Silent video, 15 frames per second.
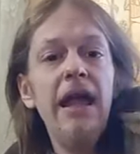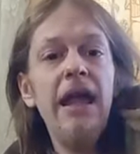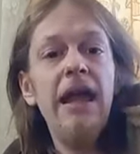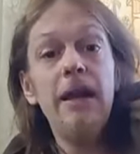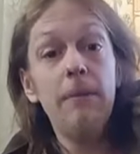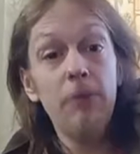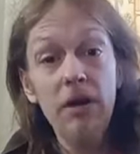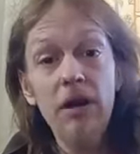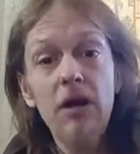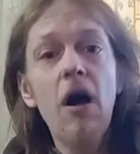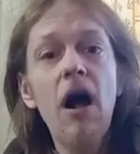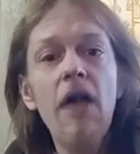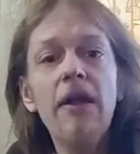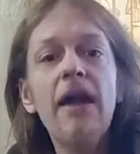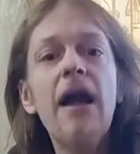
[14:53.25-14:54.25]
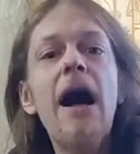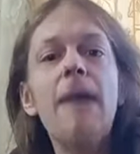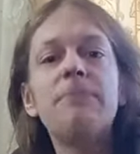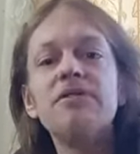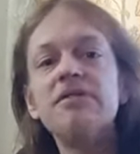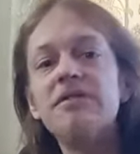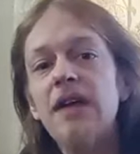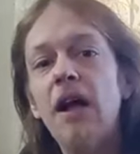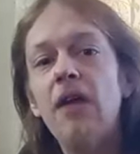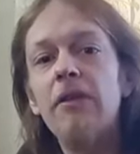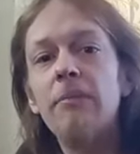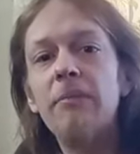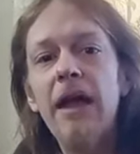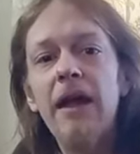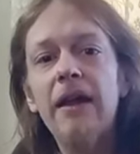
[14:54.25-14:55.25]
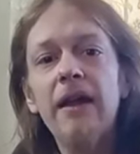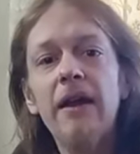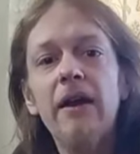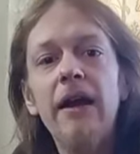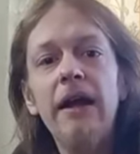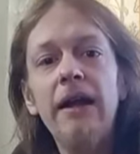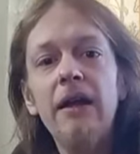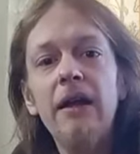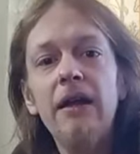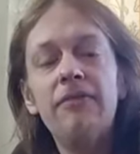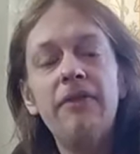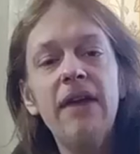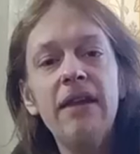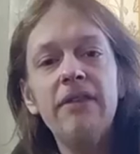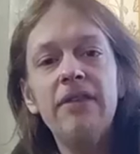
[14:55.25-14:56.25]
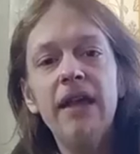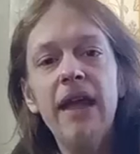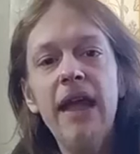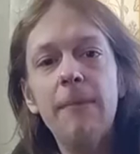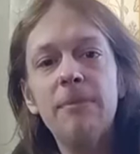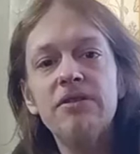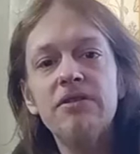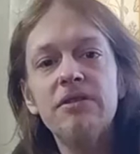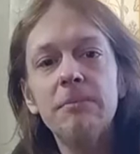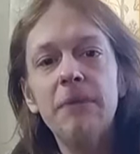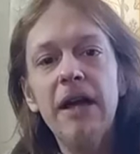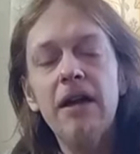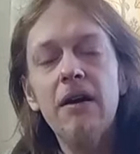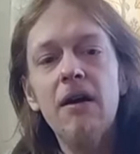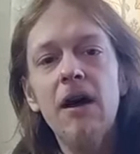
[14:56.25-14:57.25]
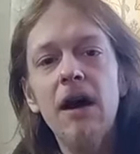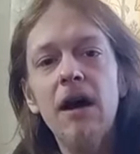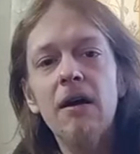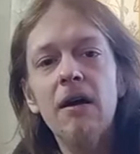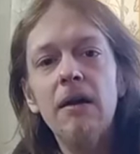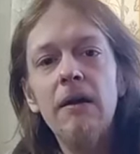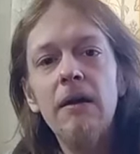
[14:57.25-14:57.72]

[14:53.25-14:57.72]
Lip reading: And I'm going to call the cops and tell them that, Gary, if anything happens to my car.